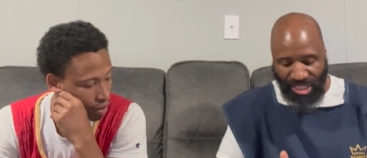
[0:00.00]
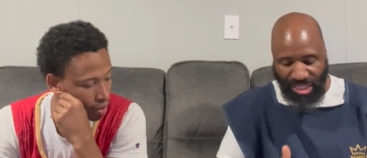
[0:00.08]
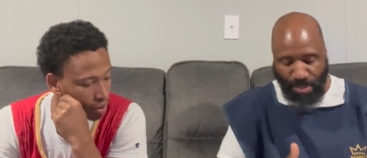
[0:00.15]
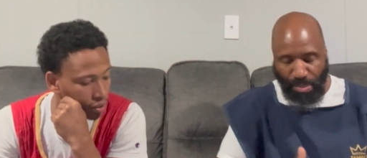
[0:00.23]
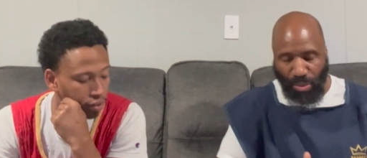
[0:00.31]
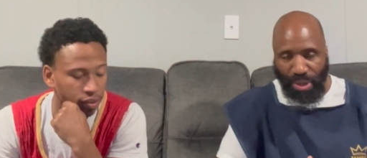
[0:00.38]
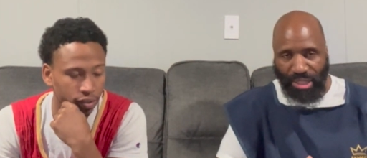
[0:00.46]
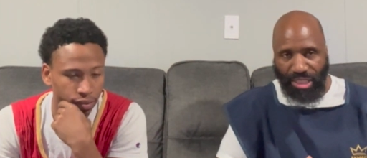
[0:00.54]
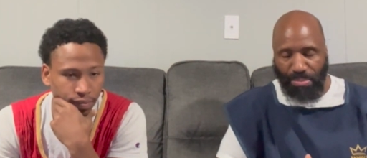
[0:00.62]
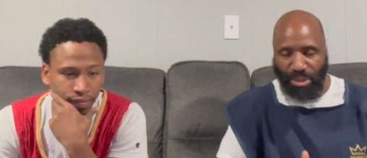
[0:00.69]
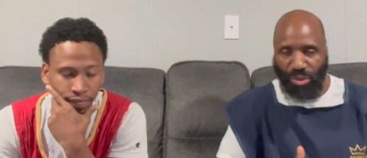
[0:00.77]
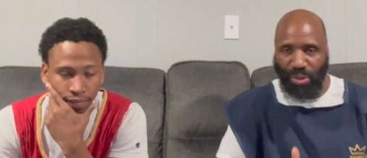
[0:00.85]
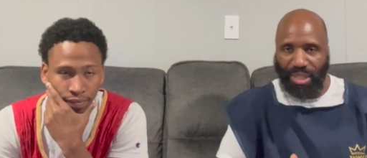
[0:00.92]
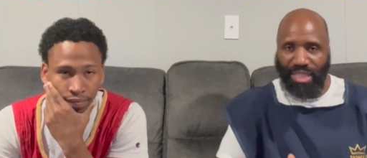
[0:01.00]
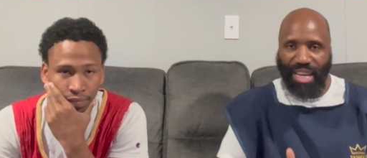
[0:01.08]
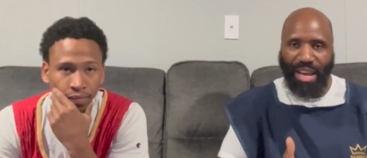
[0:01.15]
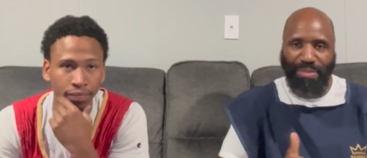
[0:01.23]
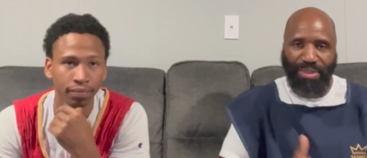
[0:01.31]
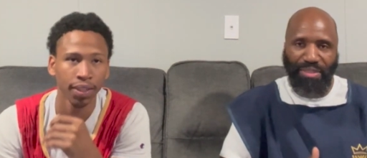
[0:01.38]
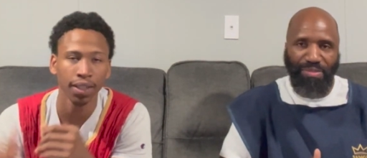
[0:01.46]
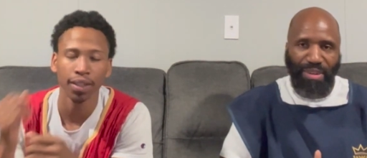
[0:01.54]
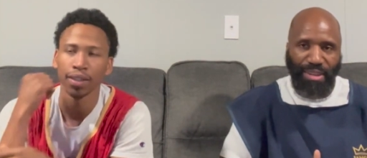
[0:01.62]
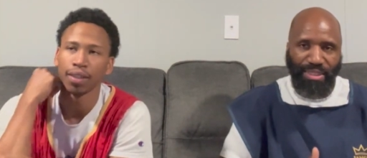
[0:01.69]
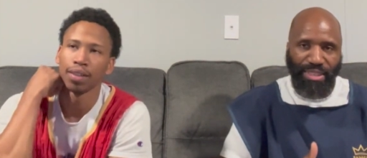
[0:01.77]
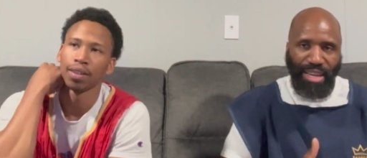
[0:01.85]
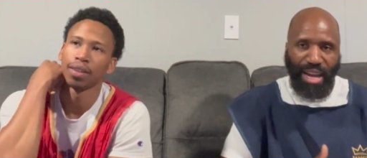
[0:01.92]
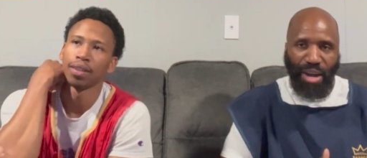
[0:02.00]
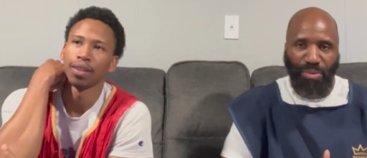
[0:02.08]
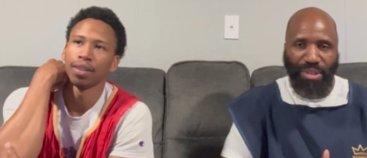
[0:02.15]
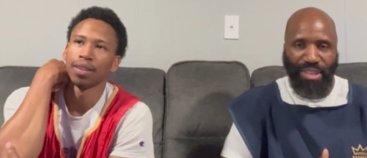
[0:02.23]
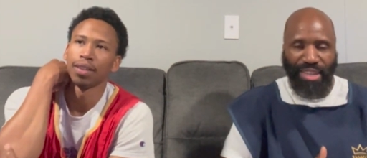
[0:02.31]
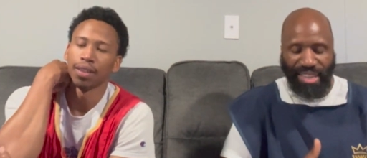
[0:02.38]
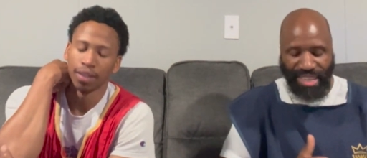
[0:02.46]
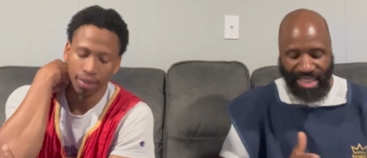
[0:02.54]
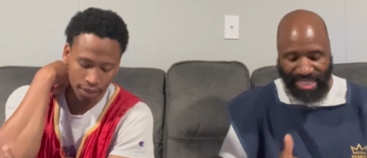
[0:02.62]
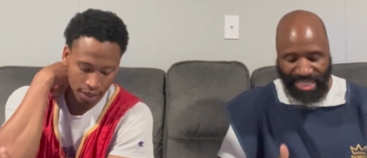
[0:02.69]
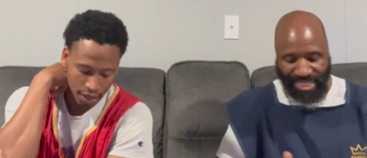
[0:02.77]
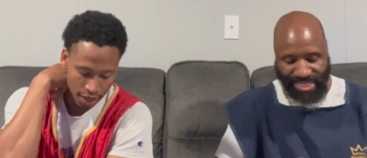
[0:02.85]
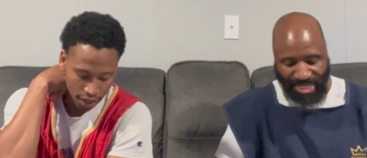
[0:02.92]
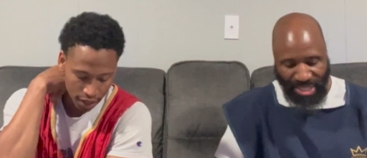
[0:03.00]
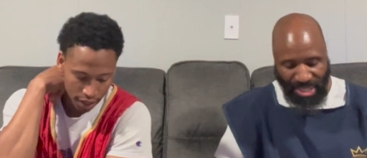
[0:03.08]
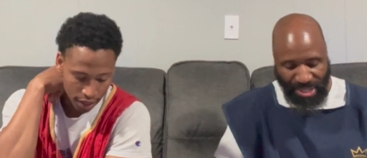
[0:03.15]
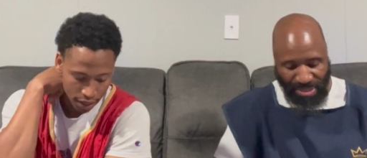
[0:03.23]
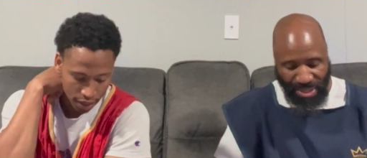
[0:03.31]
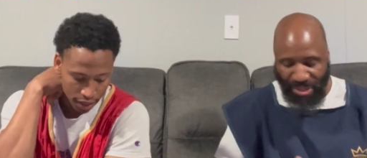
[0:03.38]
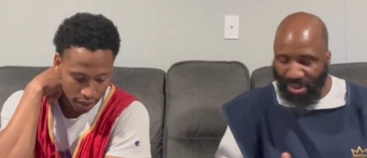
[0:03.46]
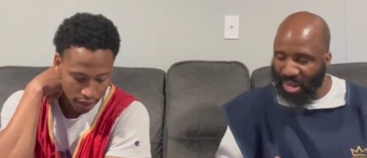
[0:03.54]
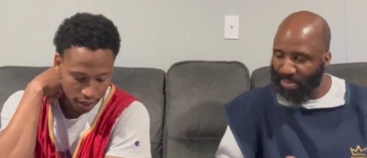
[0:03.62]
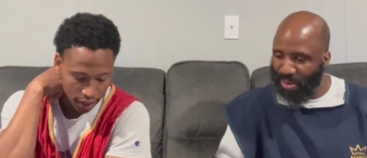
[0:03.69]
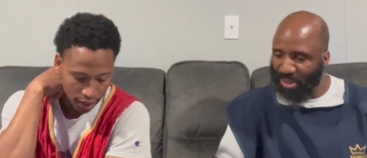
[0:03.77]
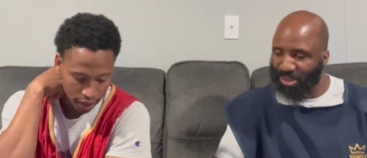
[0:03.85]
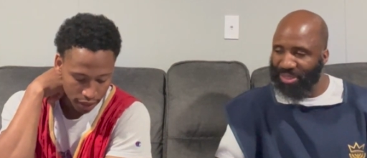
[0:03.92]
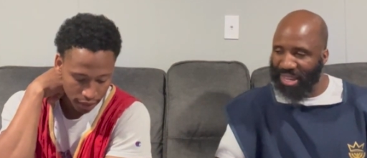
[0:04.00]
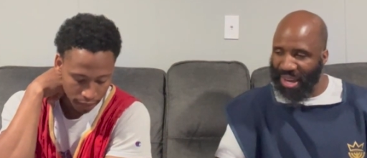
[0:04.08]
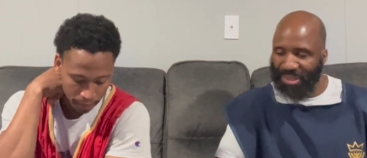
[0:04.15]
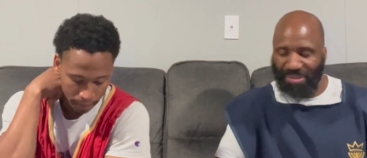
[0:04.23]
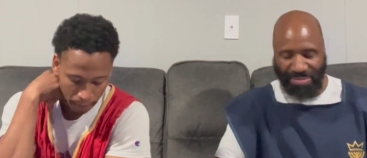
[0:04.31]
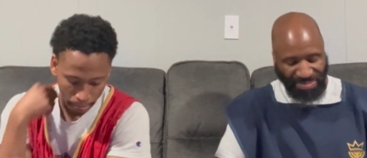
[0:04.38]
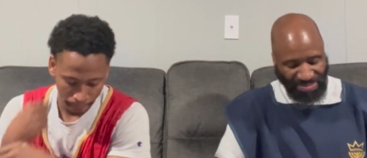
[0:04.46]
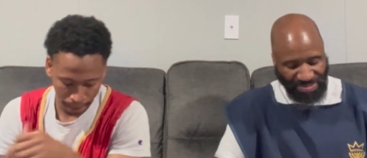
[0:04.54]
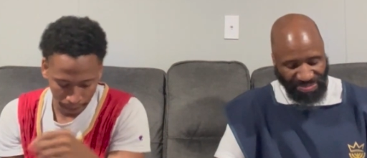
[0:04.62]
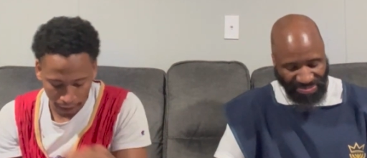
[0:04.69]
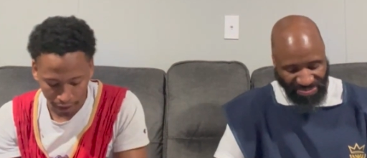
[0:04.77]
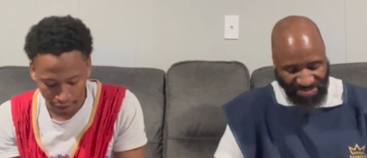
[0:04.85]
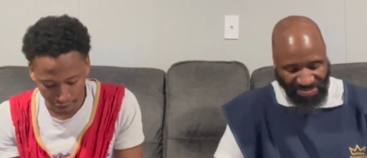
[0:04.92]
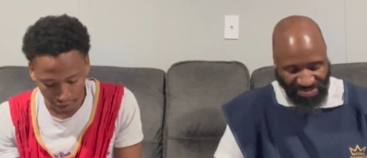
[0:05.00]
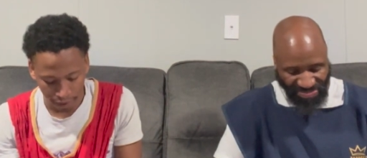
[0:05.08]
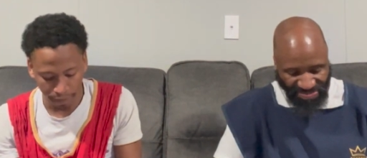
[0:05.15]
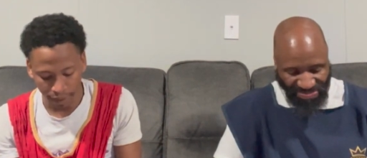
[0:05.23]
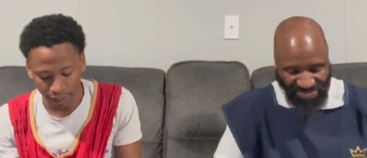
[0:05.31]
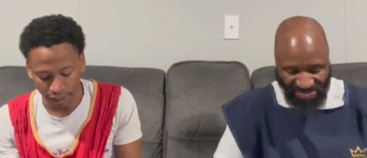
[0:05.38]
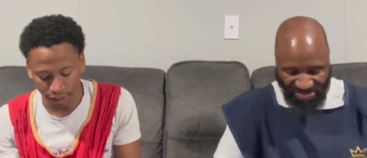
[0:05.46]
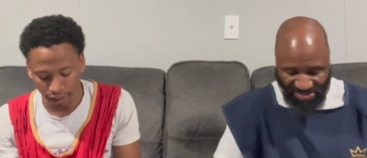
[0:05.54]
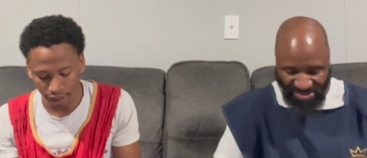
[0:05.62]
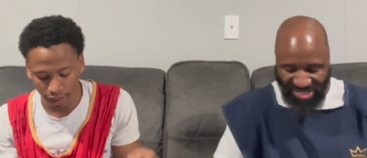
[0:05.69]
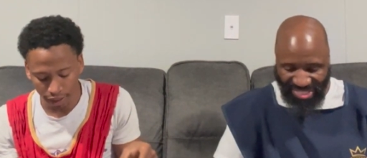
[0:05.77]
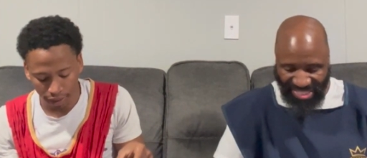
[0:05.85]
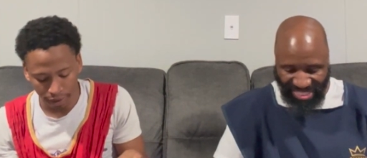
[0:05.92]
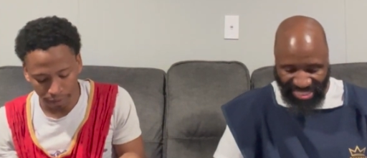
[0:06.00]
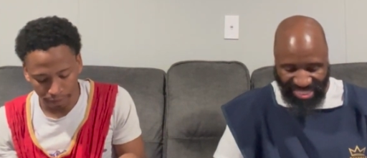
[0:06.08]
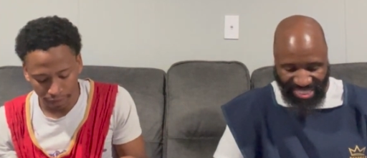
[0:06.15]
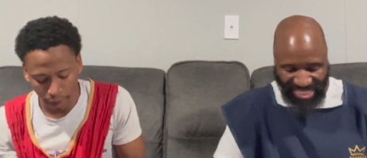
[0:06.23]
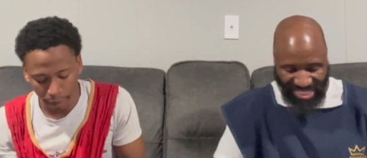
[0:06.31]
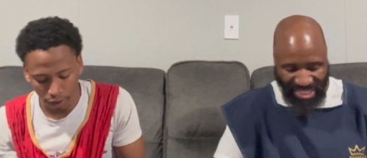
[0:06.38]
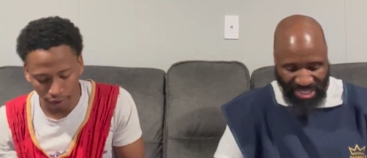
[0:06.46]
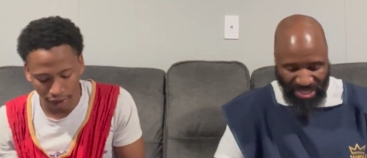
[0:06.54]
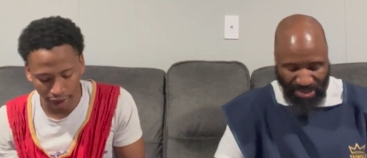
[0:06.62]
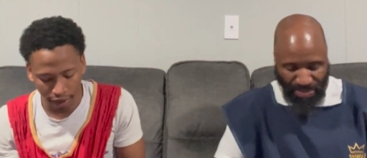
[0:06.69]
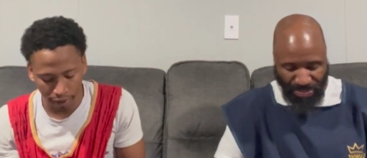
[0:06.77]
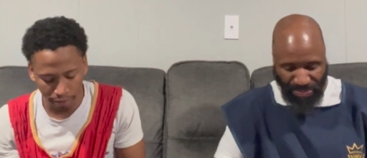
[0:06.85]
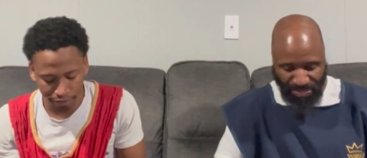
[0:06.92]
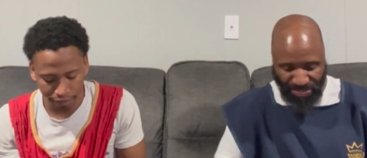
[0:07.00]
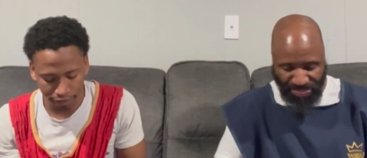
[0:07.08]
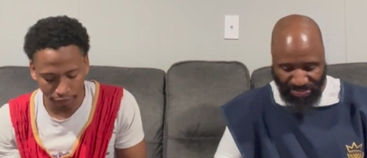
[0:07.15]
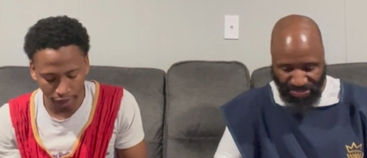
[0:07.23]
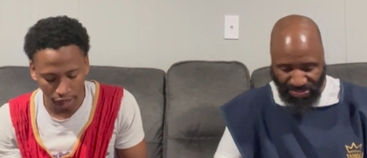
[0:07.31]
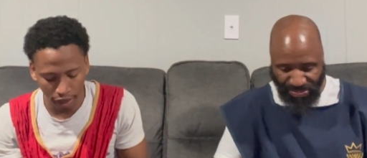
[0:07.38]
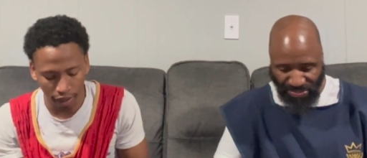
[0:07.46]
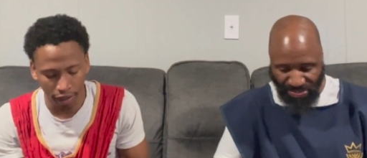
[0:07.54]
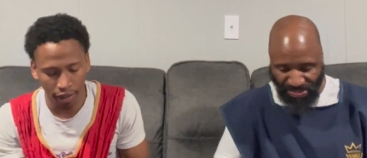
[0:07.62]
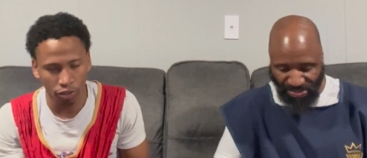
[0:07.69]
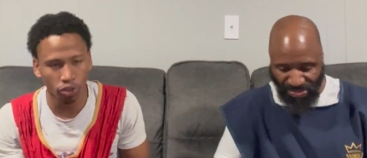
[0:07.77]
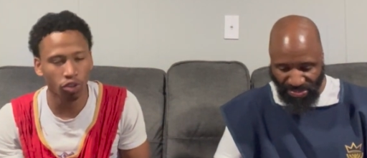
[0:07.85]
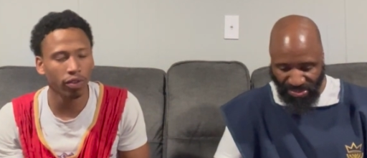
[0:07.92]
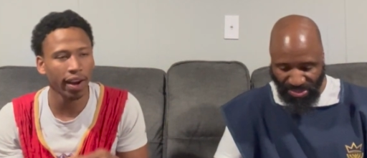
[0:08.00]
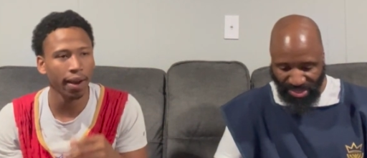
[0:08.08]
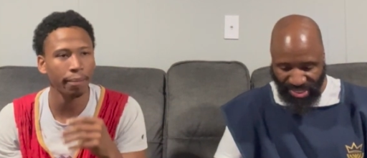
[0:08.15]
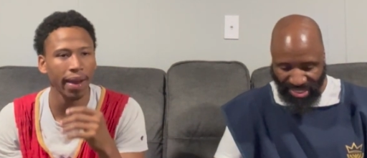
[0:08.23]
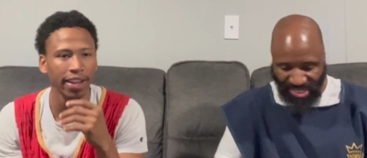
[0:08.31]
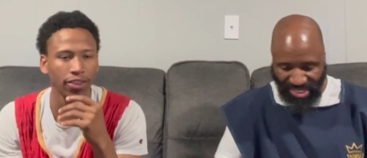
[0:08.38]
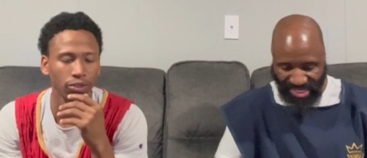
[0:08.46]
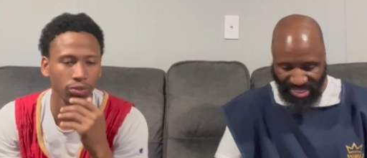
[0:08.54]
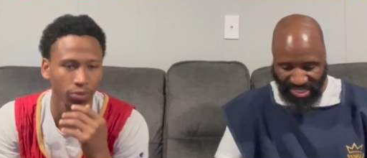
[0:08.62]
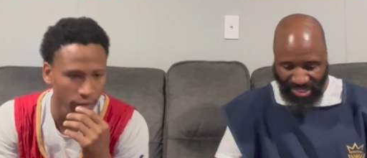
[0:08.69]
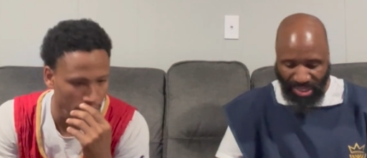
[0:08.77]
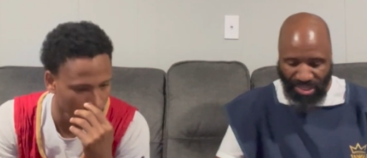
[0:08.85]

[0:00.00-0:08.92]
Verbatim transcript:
Speaker 1: separation between mm-hmm. the Heavenly Father, Yahweh, and His Son.
Speaker 2: Go ahead, brother, you got it. Yeah, yeah, yeah. This is, uh, let me grab, uh, you can grab Matthew